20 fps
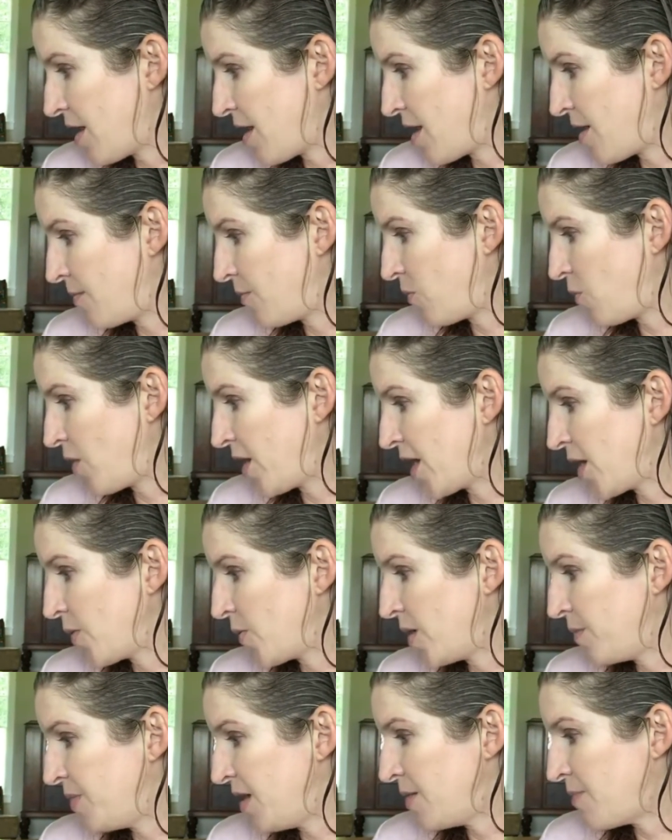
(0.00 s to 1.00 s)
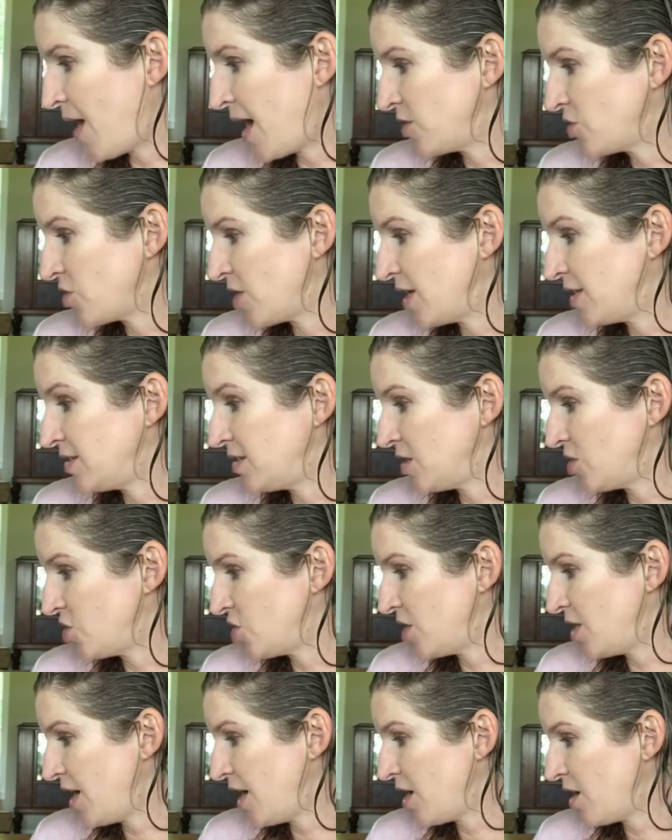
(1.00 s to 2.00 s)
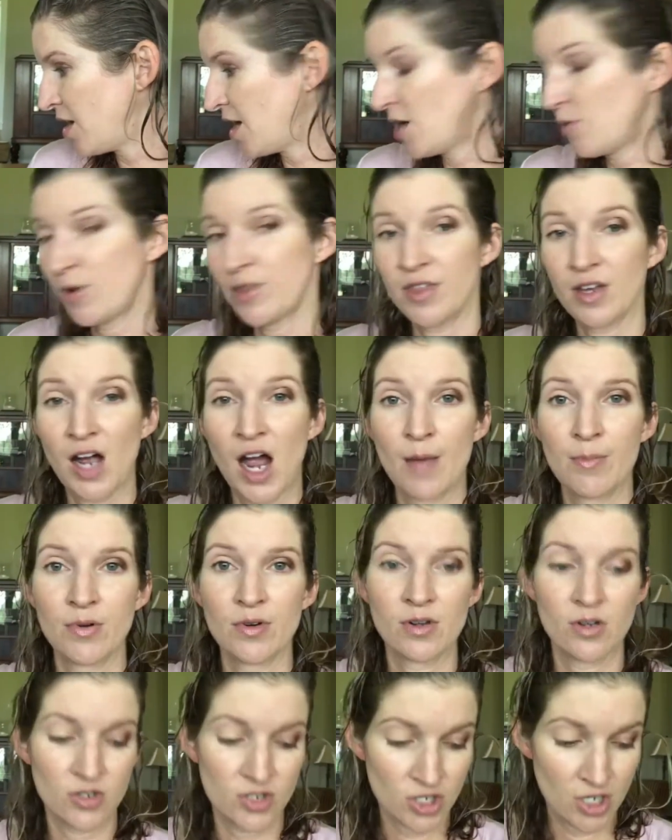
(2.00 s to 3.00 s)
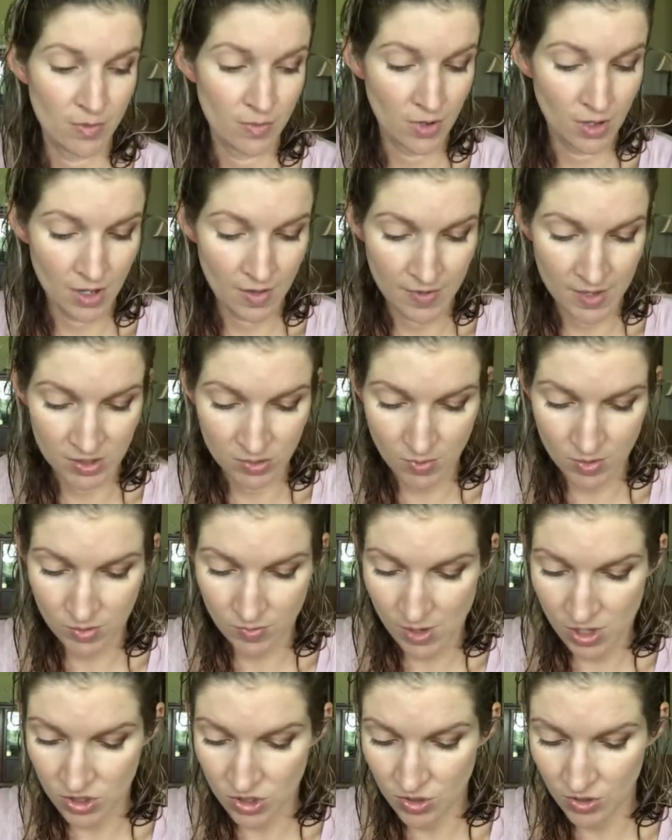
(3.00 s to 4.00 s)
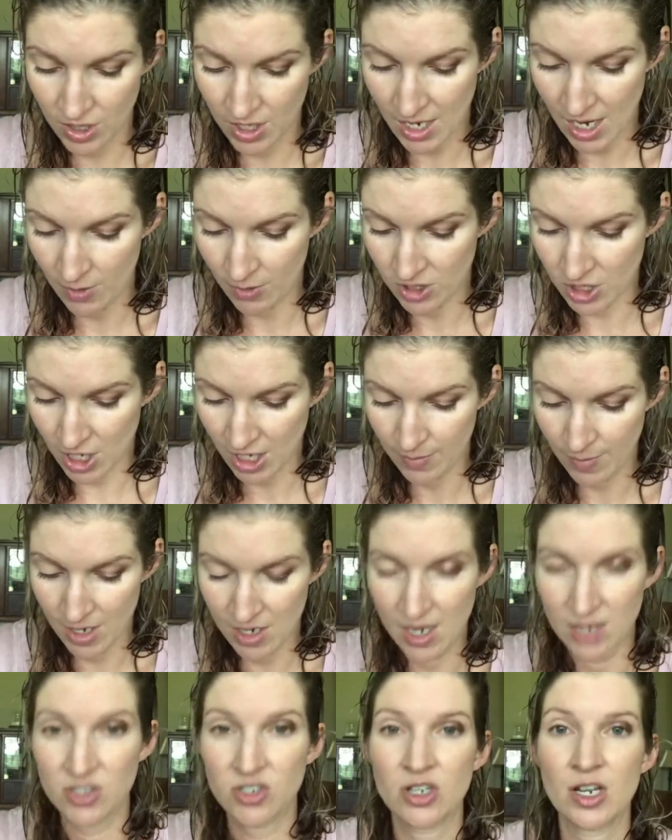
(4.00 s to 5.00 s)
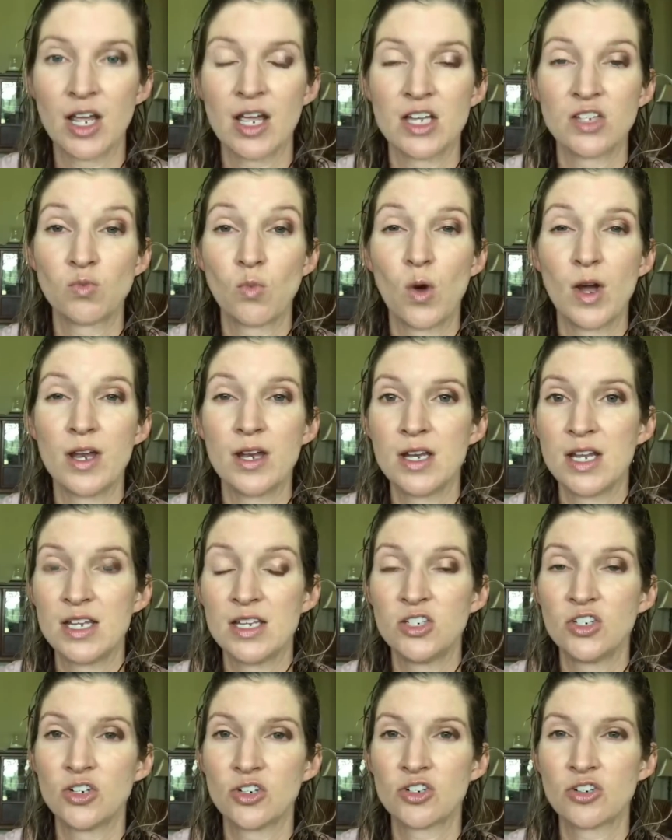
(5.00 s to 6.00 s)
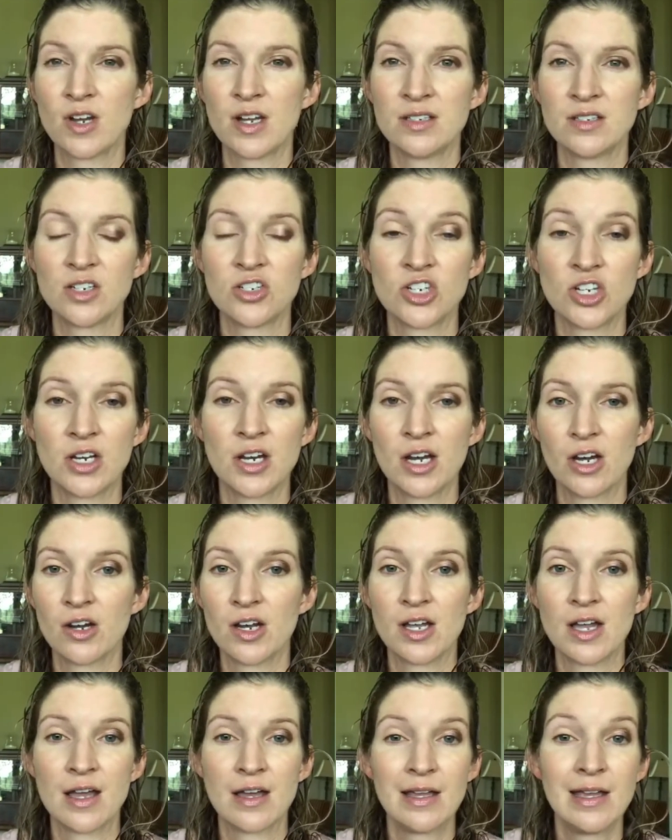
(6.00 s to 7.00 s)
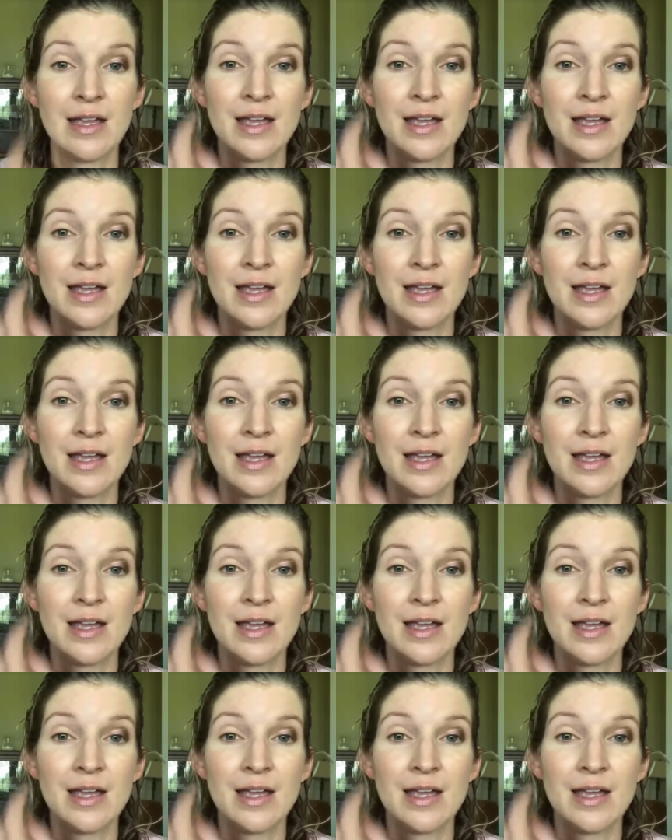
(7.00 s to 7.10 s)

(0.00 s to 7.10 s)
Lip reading: where would be my transition area with the Copper Rose Shimmer. And this was what Julie and I were talking about yesterday, is what is your transition area?